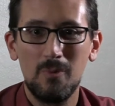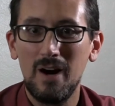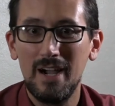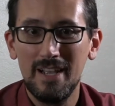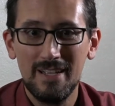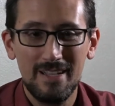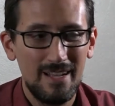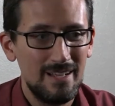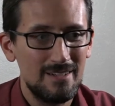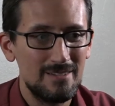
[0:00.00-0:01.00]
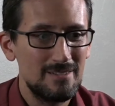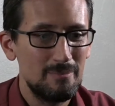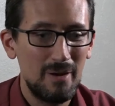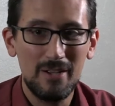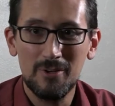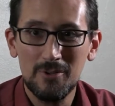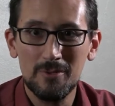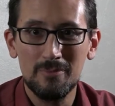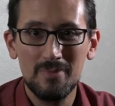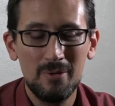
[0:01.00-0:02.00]
why and by
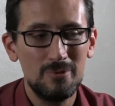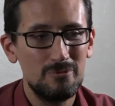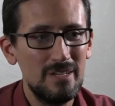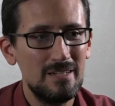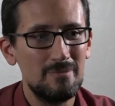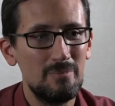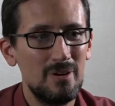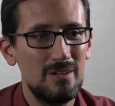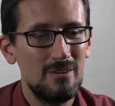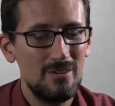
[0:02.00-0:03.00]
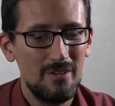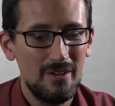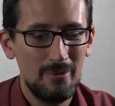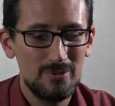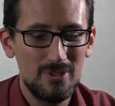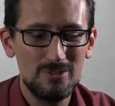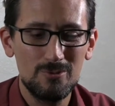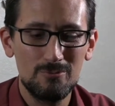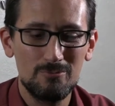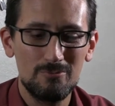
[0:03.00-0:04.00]
whom it was written, but it was
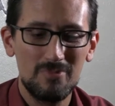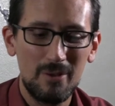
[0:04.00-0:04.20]
also,